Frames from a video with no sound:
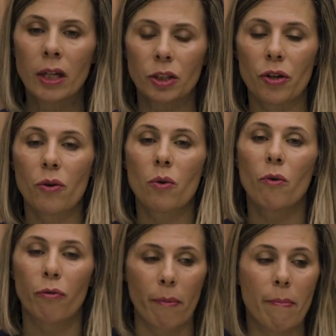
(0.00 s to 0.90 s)
So
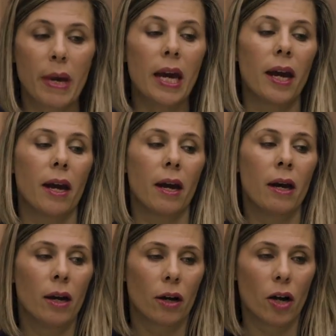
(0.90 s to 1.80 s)
for me,
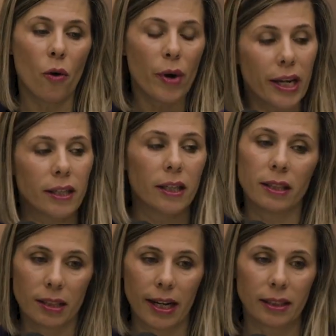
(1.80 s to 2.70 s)
going into
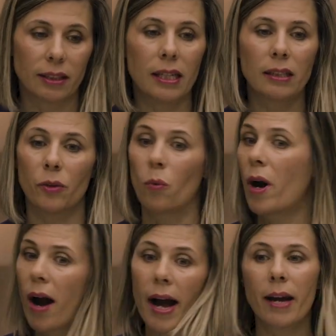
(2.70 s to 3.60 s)
this next season
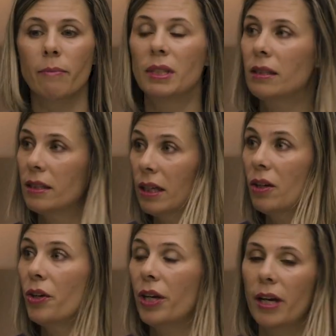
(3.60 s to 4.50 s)
where I am
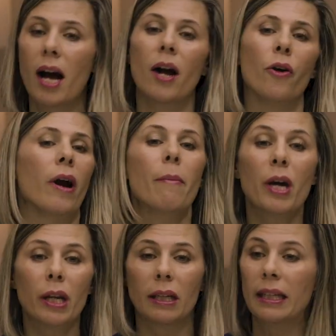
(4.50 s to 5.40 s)
still young, or I'm
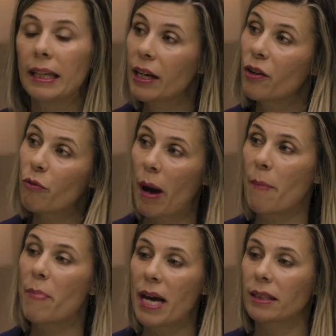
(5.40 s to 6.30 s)
going to live
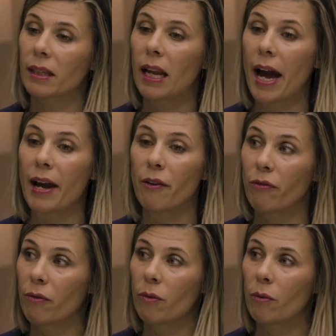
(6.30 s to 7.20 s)
my best
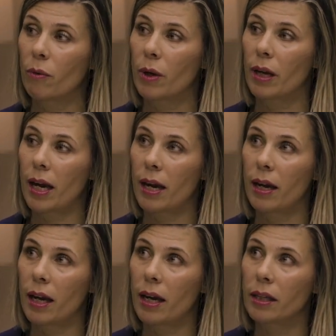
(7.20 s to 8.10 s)
life,
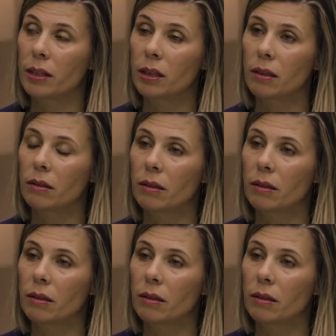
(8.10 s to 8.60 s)
is